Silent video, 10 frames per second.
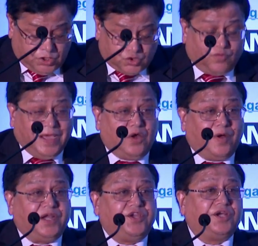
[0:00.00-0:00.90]
So value
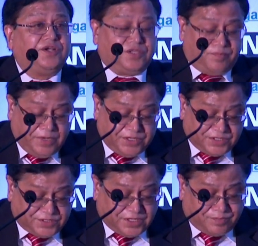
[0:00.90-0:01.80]
addition is a
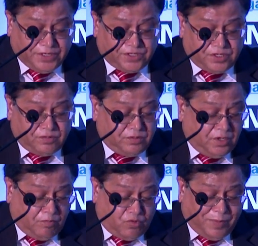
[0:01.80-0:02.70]
major segment in
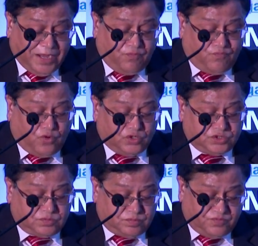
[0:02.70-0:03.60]
mobile phones,